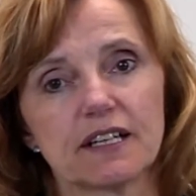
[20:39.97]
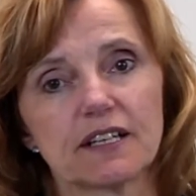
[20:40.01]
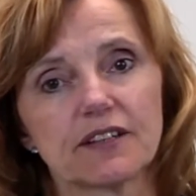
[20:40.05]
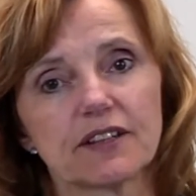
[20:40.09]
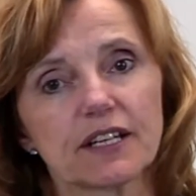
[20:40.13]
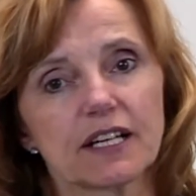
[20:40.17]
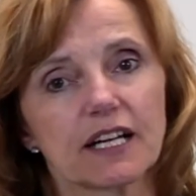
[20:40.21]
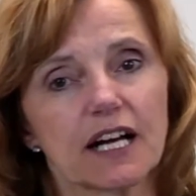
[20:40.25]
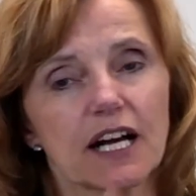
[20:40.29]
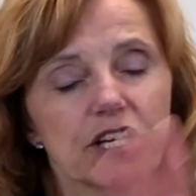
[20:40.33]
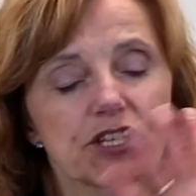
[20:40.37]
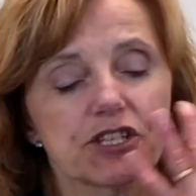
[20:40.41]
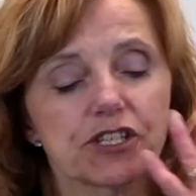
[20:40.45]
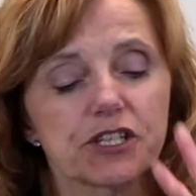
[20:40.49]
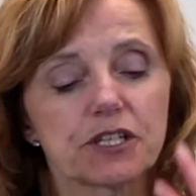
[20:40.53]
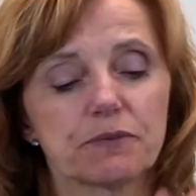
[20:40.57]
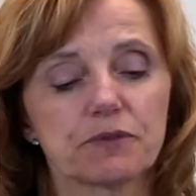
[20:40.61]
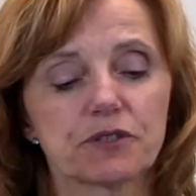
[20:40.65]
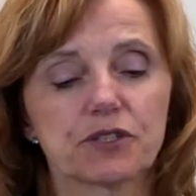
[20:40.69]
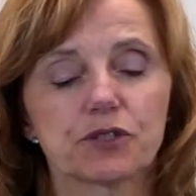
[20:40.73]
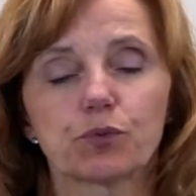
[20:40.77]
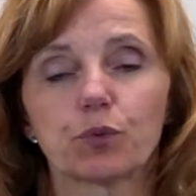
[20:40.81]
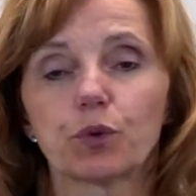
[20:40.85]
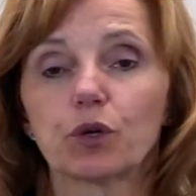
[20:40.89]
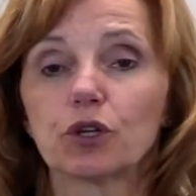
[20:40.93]
The
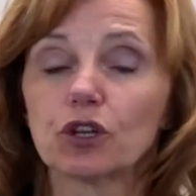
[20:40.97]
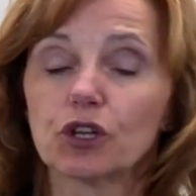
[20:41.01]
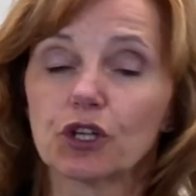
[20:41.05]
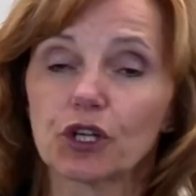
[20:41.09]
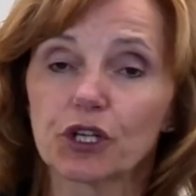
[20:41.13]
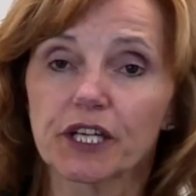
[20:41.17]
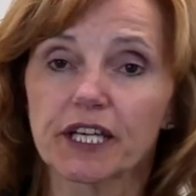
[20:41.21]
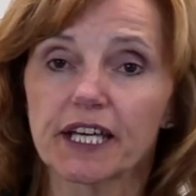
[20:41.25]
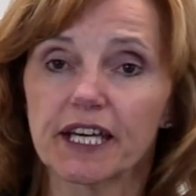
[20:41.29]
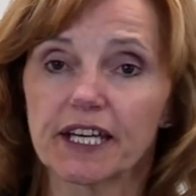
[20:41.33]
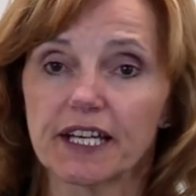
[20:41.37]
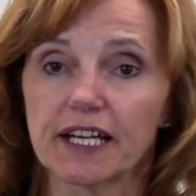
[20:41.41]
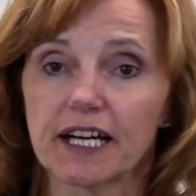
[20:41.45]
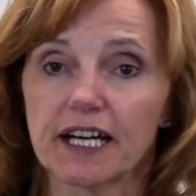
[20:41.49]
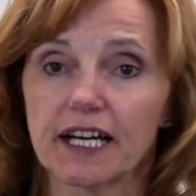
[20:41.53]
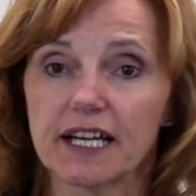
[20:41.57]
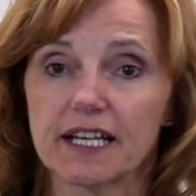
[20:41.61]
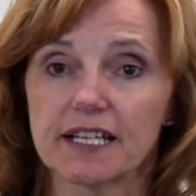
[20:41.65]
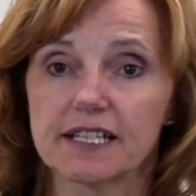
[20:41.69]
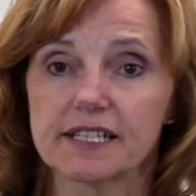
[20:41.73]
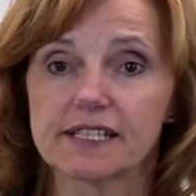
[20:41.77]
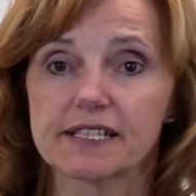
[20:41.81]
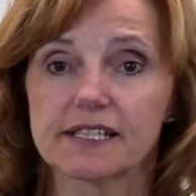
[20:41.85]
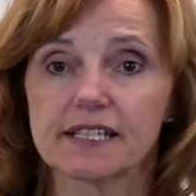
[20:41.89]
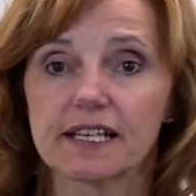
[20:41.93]
customers will look at
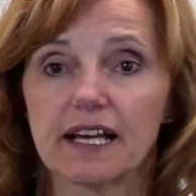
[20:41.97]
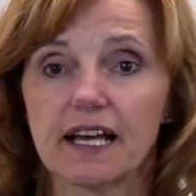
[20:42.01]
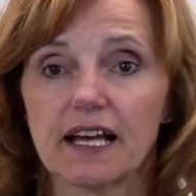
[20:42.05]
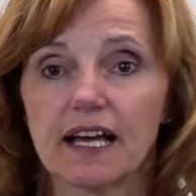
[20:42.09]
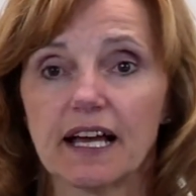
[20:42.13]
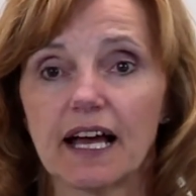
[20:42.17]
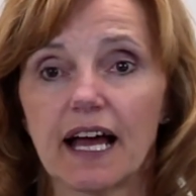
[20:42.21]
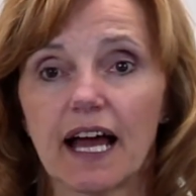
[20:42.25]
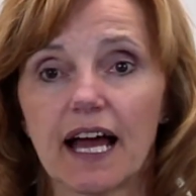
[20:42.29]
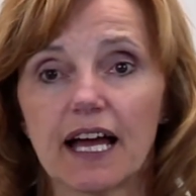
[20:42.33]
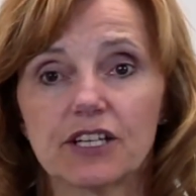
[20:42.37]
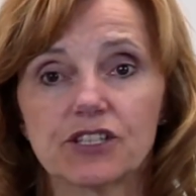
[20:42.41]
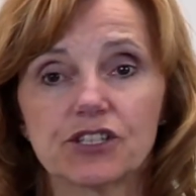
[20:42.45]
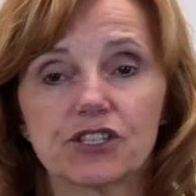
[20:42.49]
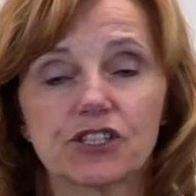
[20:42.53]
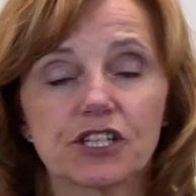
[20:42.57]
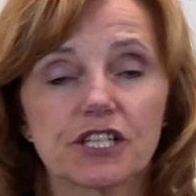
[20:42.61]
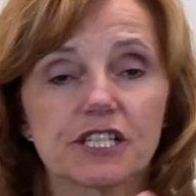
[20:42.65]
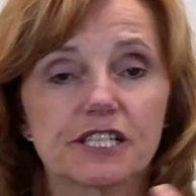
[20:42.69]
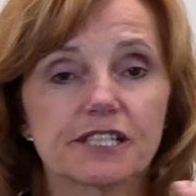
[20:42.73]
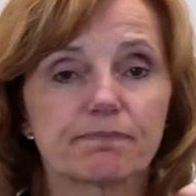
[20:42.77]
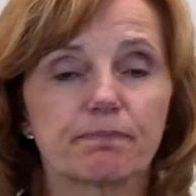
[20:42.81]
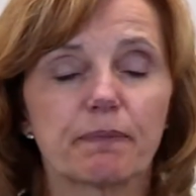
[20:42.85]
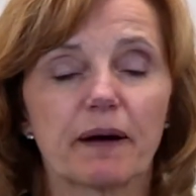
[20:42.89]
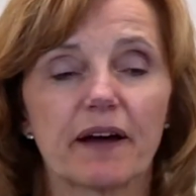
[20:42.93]
us And
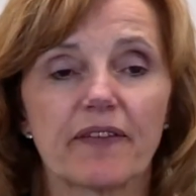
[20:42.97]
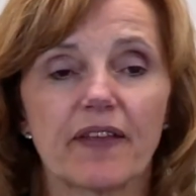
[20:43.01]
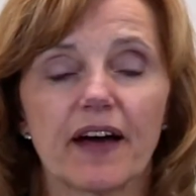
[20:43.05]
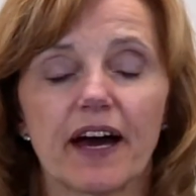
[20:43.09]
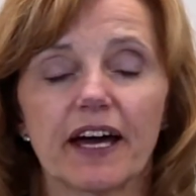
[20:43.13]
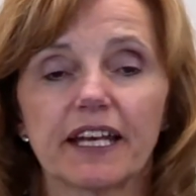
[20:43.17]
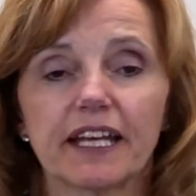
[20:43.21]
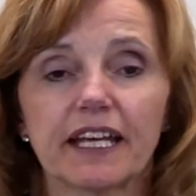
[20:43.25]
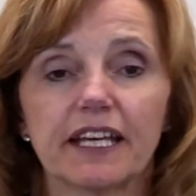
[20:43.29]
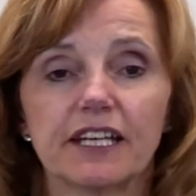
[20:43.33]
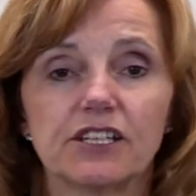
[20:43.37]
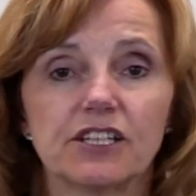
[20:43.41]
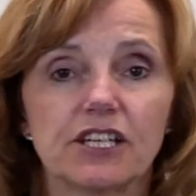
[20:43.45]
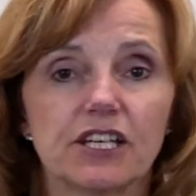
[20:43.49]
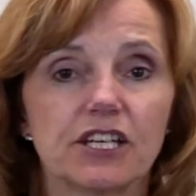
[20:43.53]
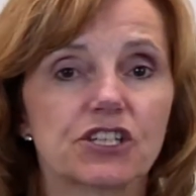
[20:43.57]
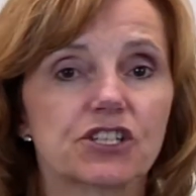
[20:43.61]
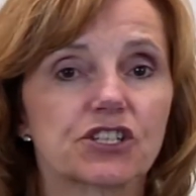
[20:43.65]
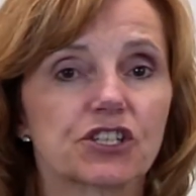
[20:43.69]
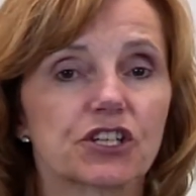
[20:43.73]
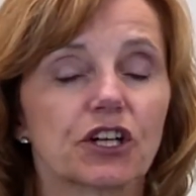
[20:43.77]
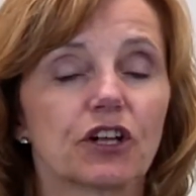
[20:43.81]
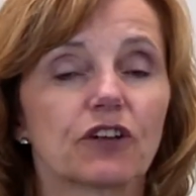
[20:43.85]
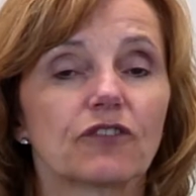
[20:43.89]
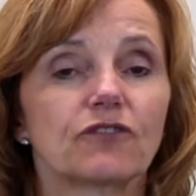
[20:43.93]
just by that
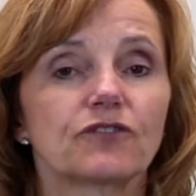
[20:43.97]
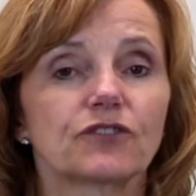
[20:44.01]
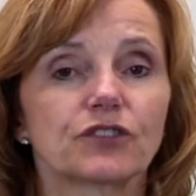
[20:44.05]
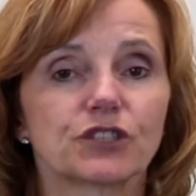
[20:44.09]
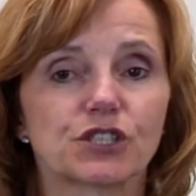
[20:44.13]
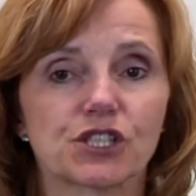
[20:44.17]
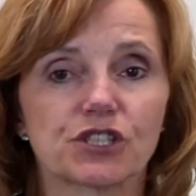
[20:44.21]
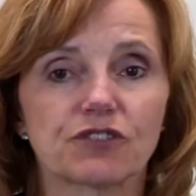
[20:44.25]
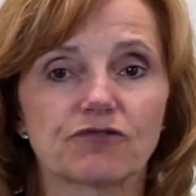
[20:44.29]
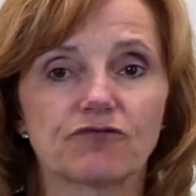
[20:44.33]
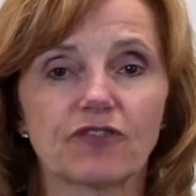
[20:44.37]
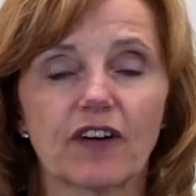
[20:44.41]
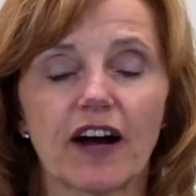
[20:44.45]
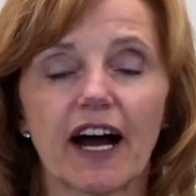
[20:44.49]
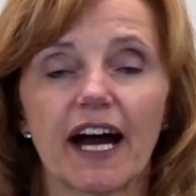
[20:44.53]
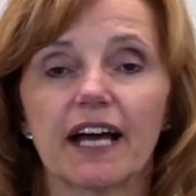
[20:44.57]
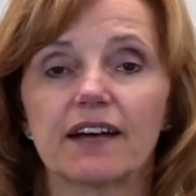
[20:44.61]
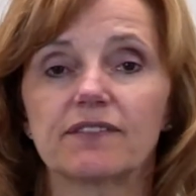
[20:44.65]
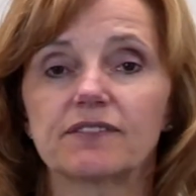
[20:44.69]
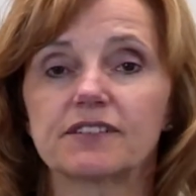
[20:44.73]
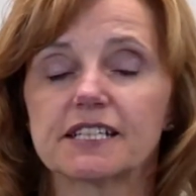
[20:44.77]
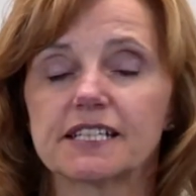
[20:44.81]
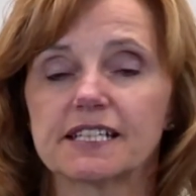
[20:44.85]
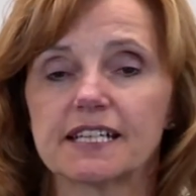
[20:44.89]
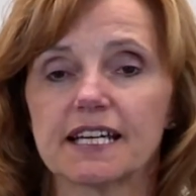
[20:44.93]
initial first
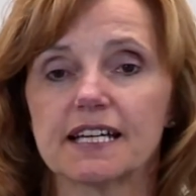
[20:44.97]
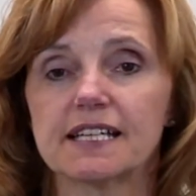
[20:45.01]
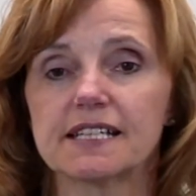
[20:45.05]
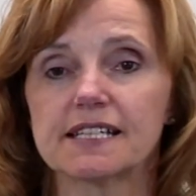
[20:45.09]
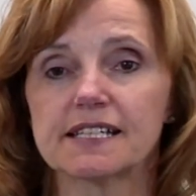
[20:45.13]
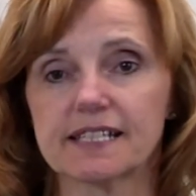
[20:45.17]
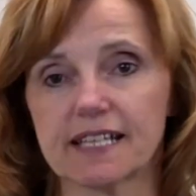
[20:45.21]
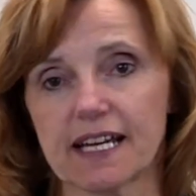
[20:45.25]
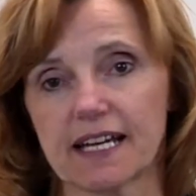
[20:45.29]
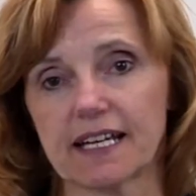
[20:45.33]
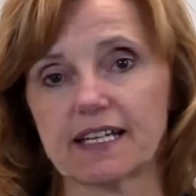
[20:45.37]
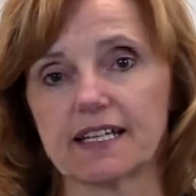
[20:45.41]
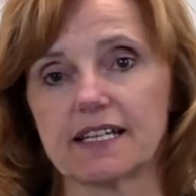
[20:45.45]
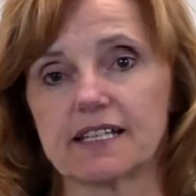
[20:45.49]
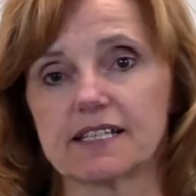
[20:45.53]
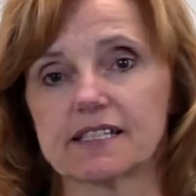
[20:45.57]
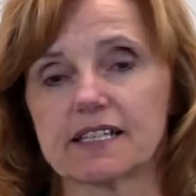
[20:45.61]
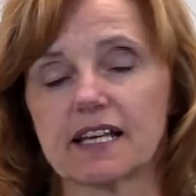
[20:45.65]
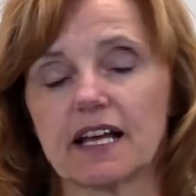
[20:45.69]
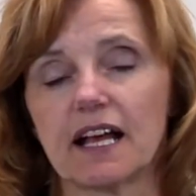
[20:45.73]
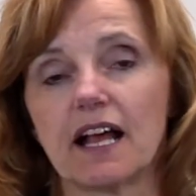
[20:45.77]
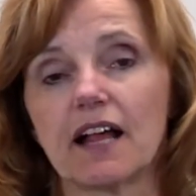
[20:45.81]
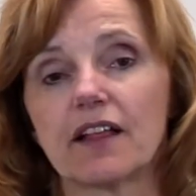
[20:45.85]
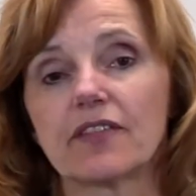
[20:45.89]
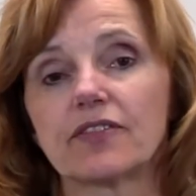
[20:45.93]
5 to 10 seconds,
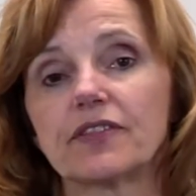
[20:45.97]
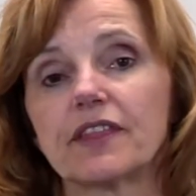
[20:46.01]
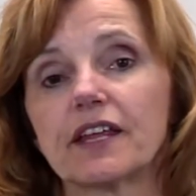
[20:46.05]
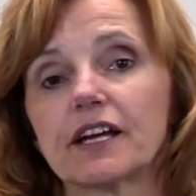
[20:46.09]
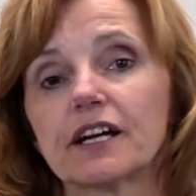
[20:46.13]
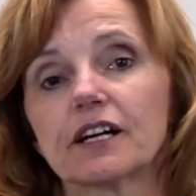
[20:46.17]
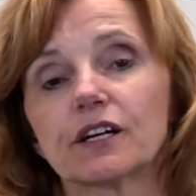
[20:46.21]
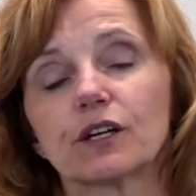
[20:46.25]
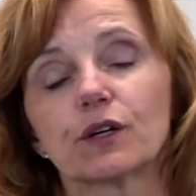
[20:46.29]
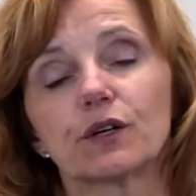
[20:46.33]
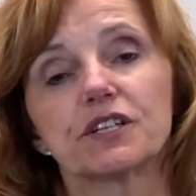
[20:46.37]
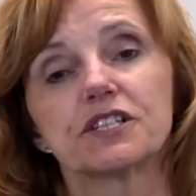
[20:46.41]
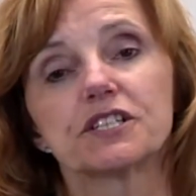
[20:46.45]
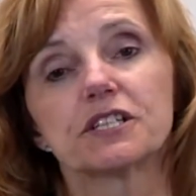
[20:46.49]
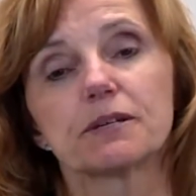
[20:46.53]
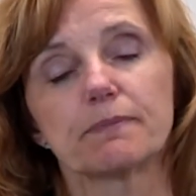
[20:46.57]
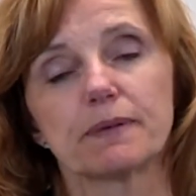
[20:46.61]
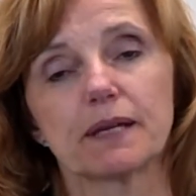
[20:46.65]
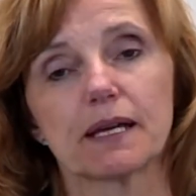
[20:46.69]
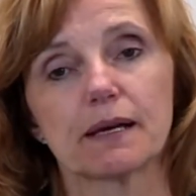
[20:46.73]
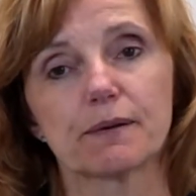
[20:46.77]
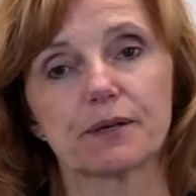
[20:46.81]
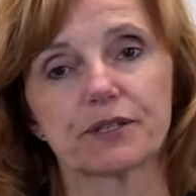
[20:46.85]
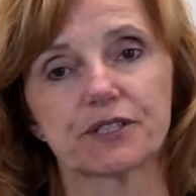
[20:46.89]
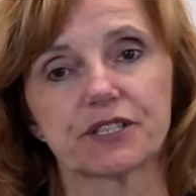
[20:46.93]
they're going to
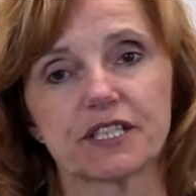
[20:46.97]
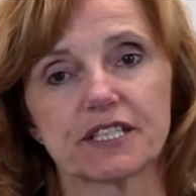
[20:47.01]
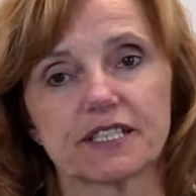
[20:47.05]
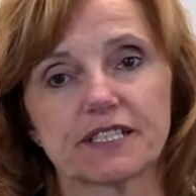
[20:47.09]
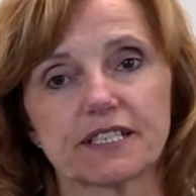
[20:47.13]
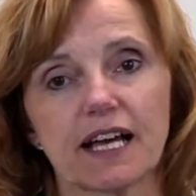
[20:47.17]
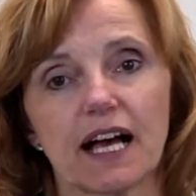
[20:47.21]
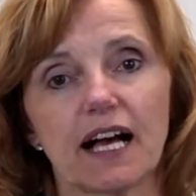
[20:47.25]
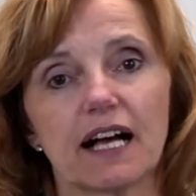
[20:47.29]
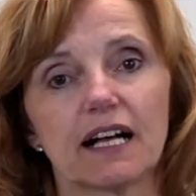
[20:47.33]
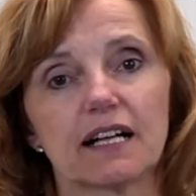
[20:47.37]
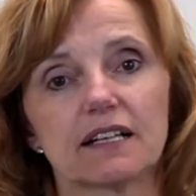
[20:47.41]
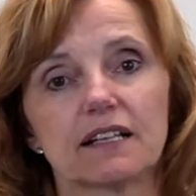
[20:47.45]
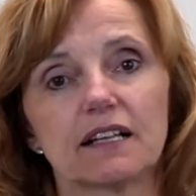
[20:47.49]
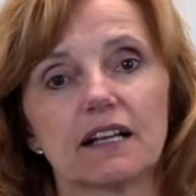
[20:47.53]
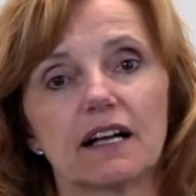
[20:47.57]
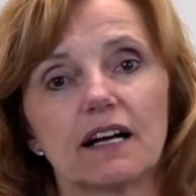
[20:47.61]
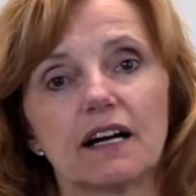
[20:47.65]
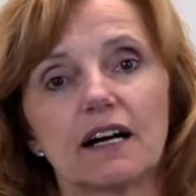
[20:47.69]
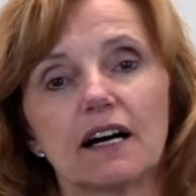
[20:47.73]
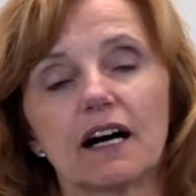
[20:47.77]
be able to tell,